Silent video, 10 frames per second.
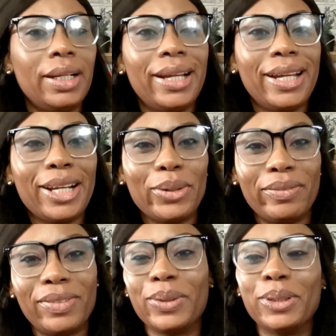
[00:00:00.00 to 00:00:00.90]
Hello
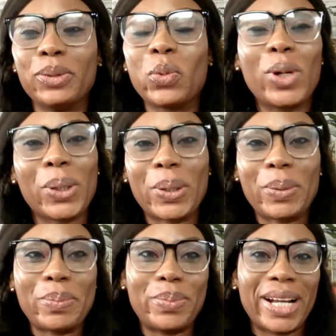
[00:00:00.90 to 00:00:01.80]
everyone,
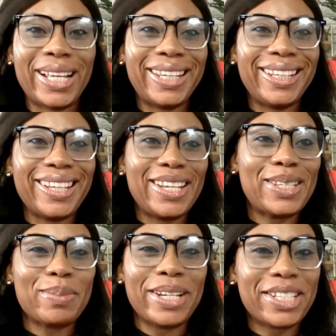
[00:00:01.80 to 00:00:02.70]
welcome back again
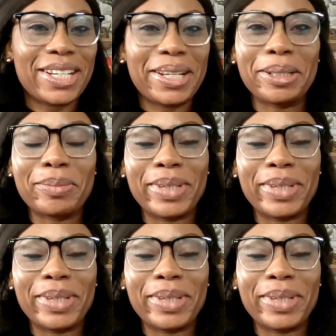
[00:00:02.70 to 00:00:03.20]
to my channel.